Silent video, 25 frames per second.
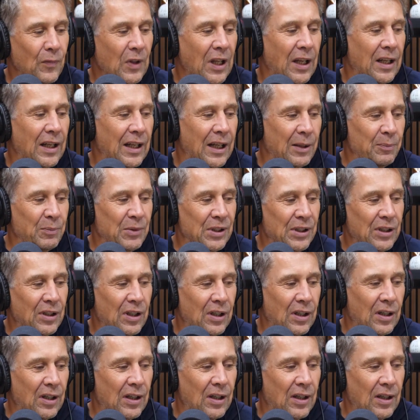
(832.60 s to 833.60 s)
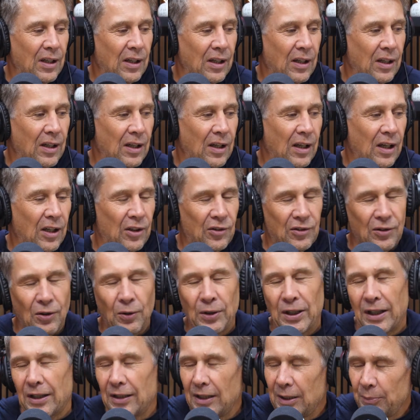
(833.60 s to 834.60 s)
Let me ask.
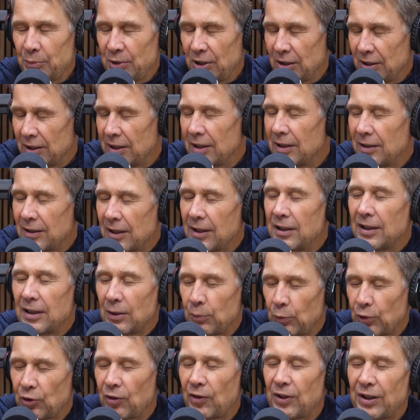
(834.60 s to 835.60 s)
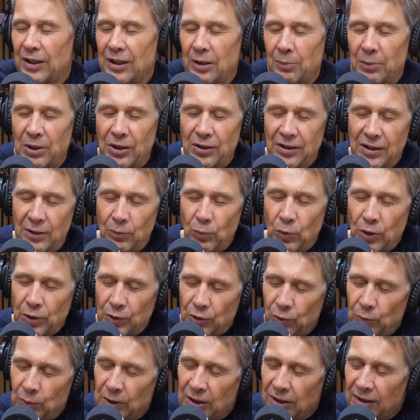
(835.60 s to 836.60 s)
And I was thinking about that one
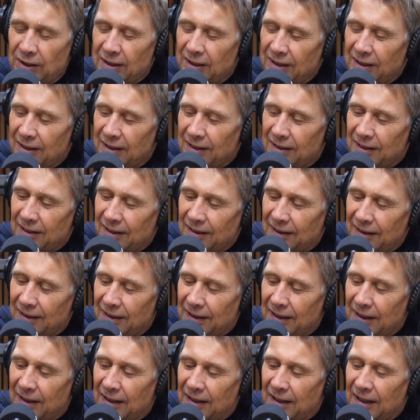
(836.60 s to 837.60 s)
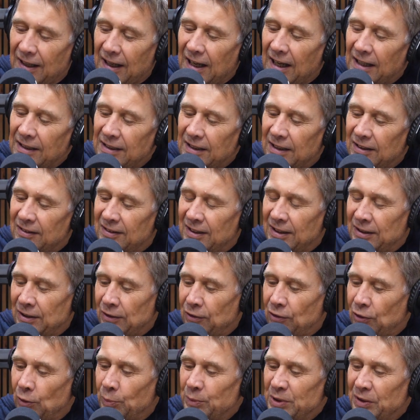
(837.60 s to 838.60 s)
as well. I attended
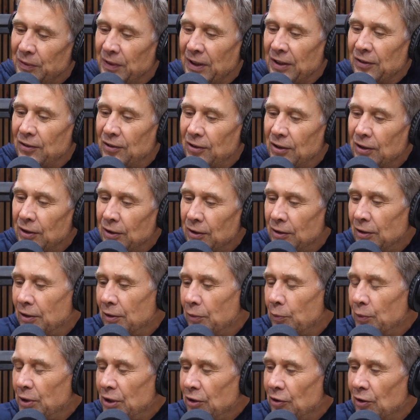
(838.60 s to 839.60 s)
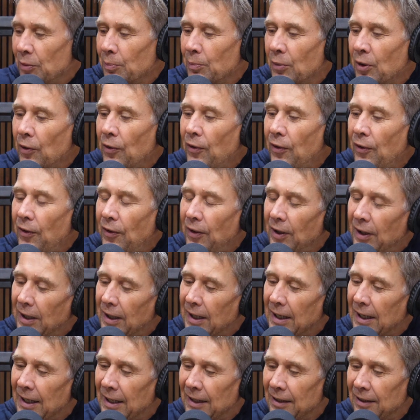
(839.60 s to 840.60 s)
some events the recent month,
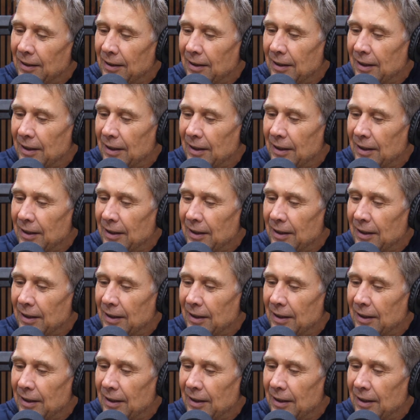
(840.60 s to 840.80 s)
and